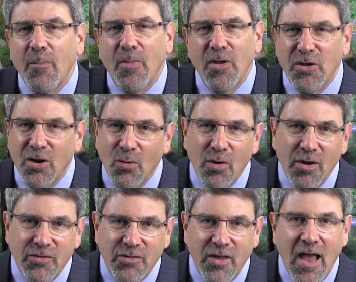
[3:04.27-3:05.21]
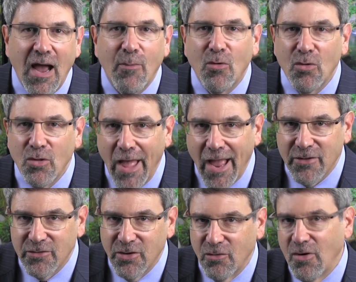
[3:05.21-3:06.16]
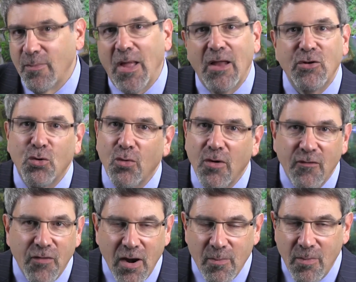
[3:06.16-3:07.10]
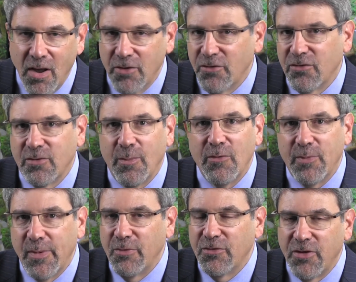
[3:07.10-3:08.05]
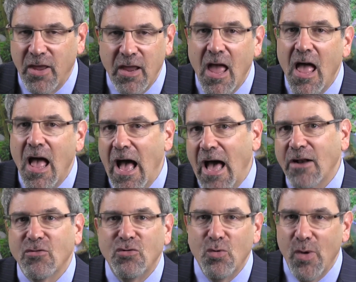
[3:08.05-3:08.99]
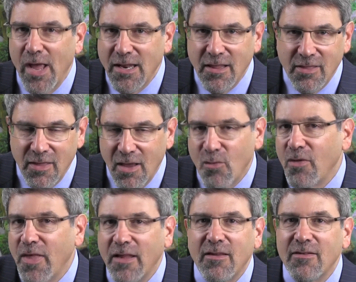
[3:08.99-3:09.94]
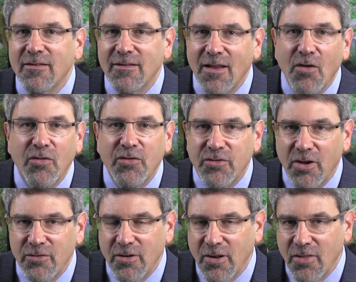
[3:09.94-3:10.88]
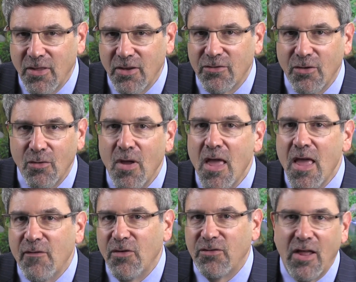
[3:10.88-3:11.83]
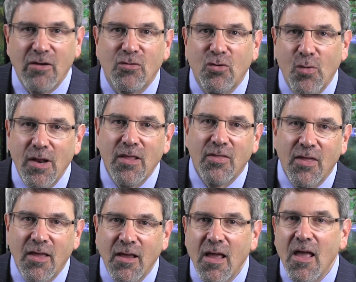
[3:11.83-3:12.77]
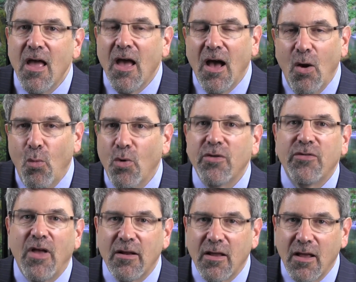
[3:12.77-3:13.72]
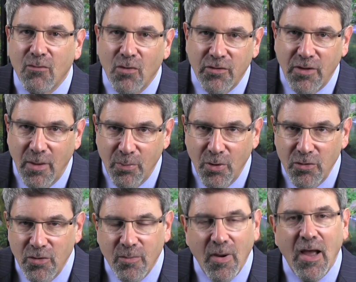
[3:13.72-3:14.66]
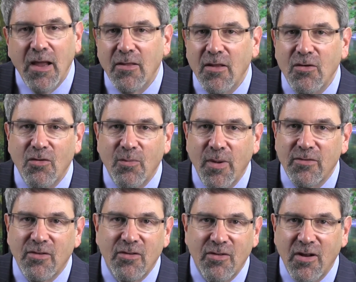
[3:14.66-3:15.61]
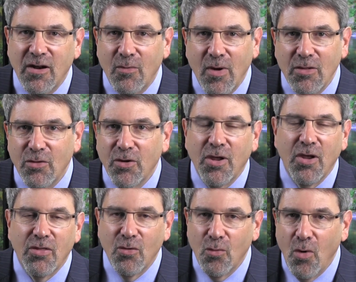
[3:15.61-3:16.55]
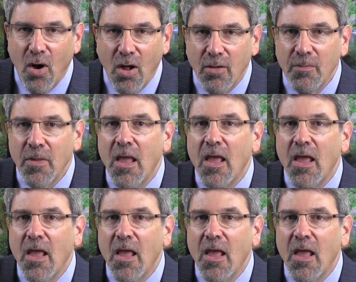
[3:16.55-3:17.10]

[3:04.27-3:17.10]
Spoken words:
But you don't want to say I'm relaxing or I'm not doing very much, or sometimes people say I don't do anything. Well, that doesn't tell the judge anything. So if you say I don't do anything, what does that put in your mind? That you're basically sitting around looking at the wall.